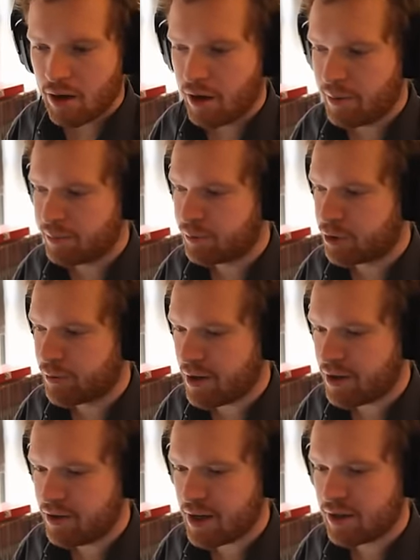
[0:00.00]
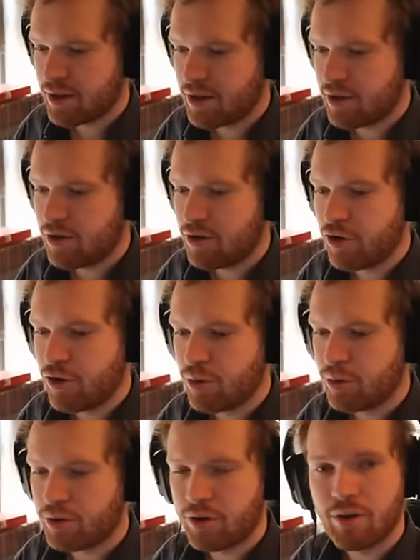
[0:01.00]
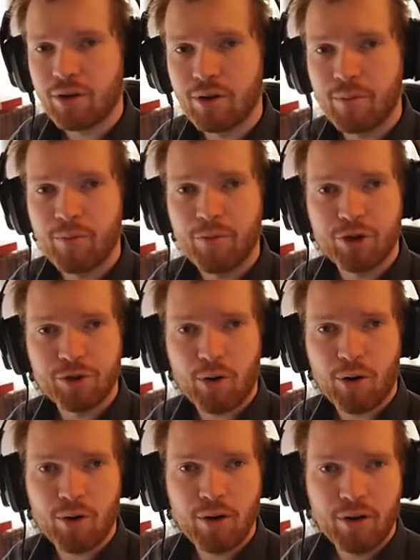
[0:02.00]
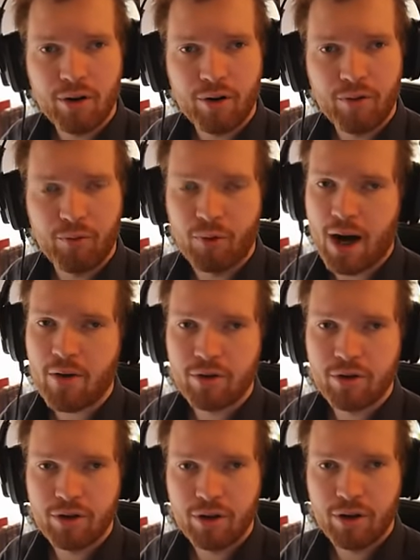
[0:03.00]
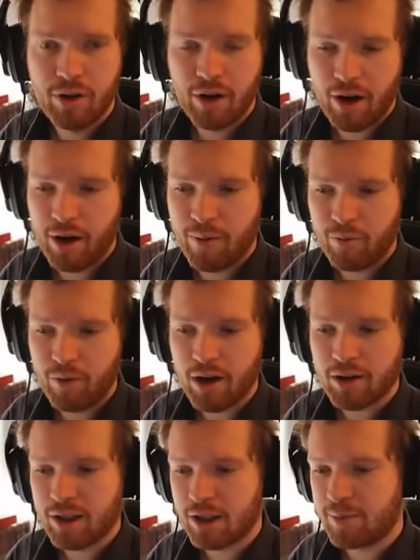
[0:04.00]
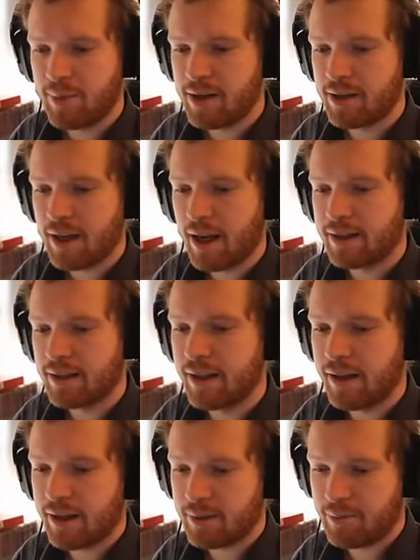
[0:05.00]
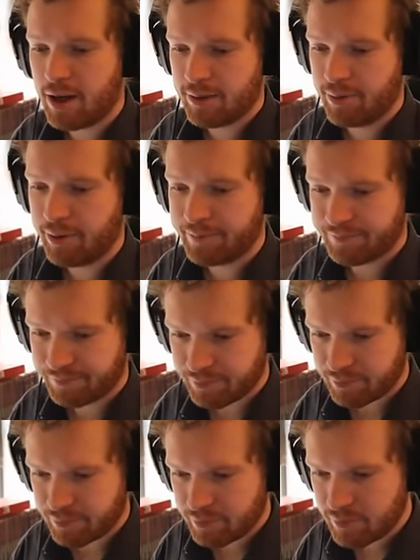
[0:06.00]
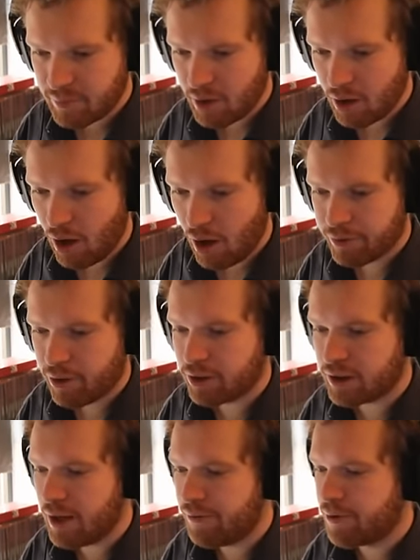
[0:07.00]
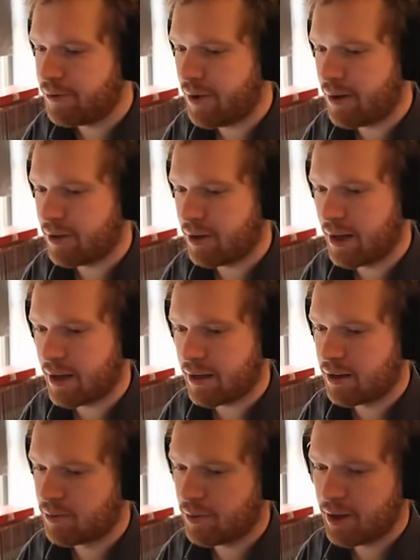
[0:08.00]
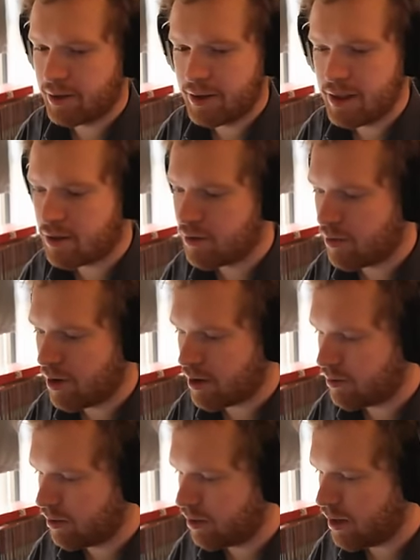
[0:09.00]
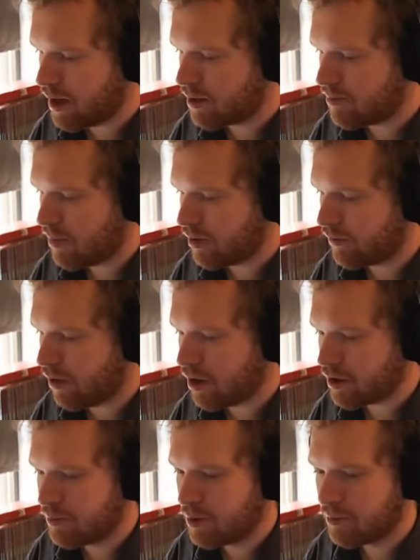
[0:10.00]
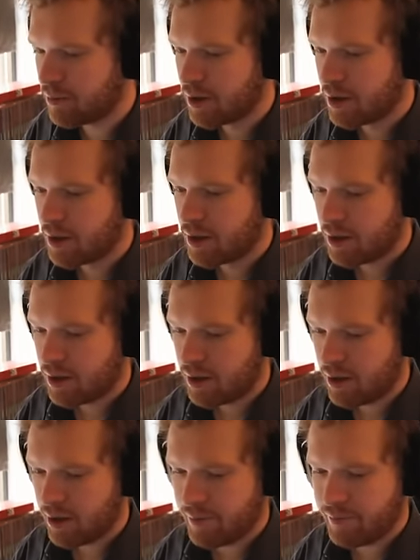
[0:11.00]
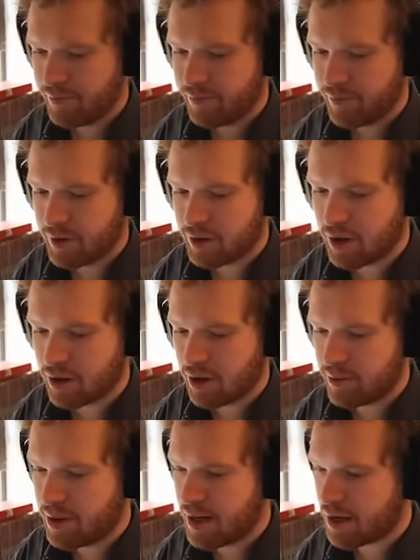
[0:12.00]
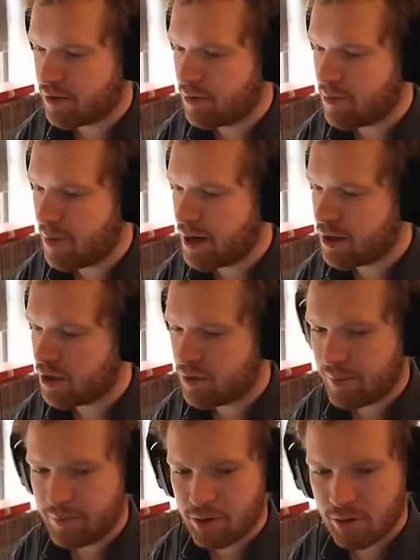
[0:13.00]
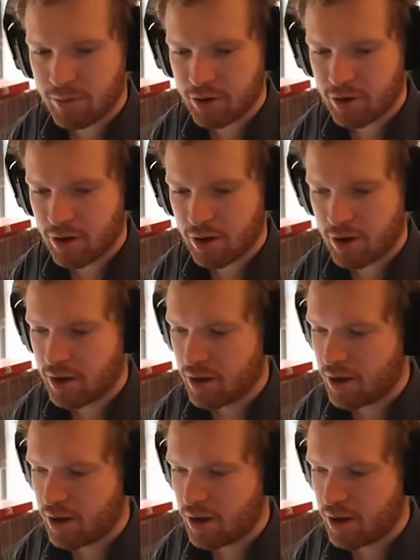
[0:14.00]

So my suggestion is you use the small, round rock that spins as little as possible. Of course, if you found, like this one, a decent rock, nice amount of osmium, this is not going to be an actual mining trip, so I'm just going